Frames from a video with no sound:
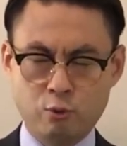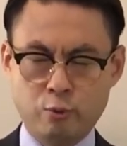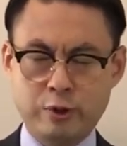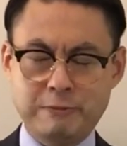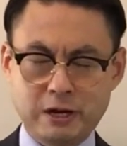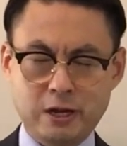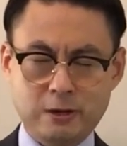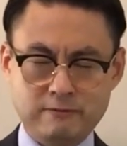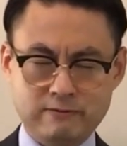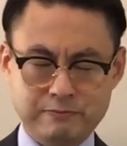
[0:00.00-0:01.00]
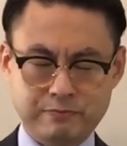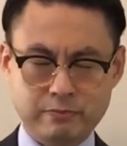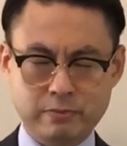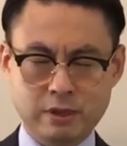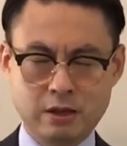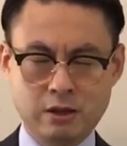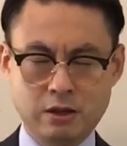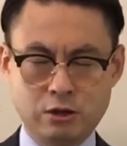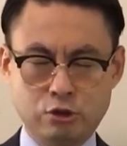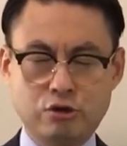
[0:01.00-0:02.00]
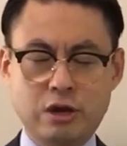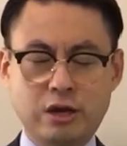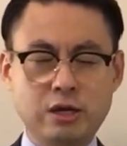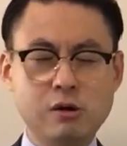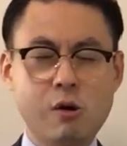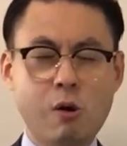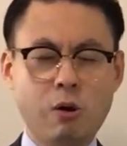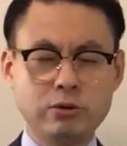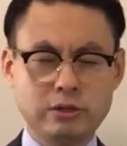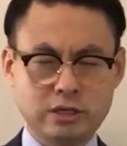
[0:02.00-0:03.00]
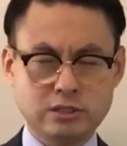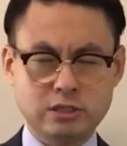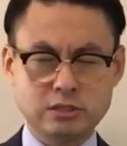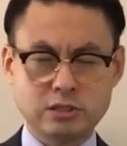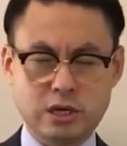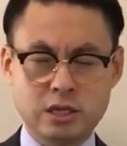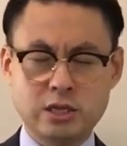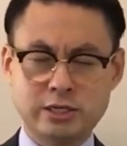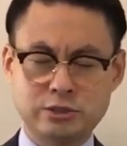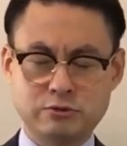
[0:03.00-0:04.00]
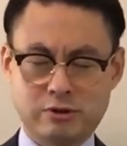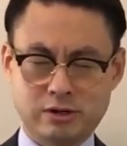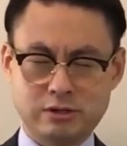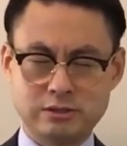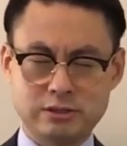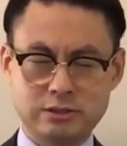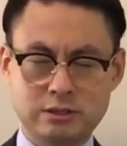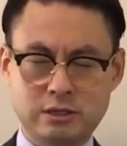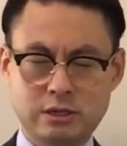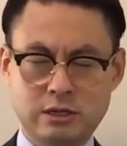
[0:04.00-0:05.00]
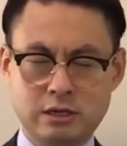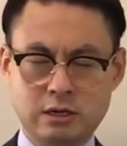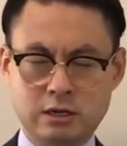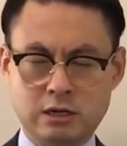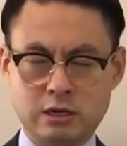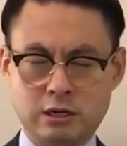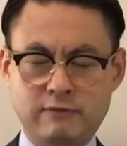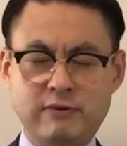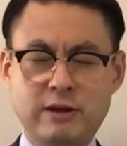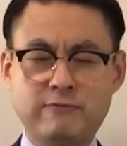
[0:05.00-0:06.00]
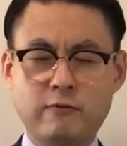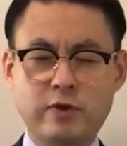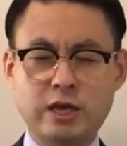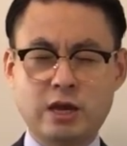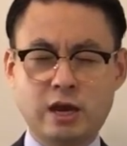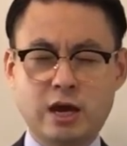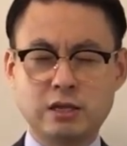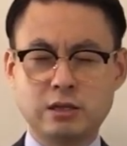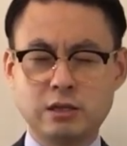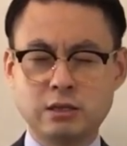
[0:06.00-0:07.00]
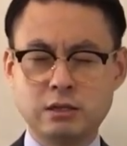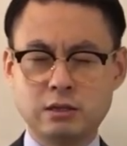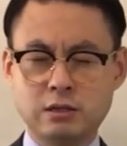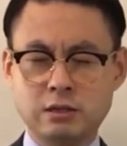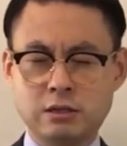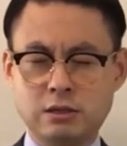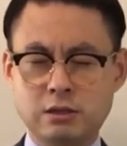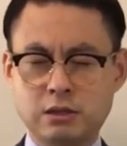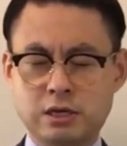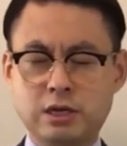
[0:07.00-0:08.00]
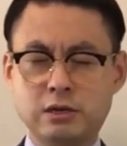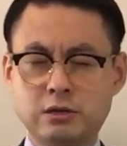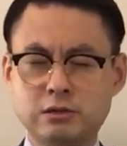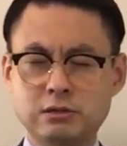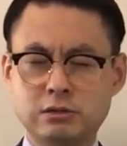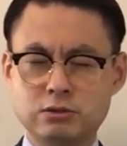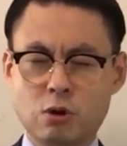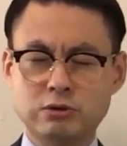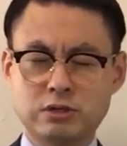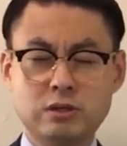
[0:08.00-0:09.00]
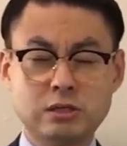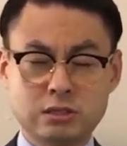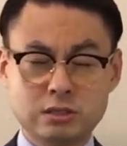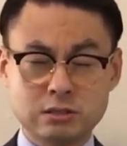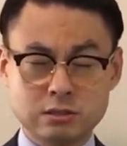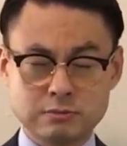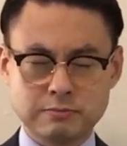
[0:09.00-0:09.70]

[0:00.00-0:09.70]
We believe you can heal all the diseases in this world, even if we cannot heal those digits.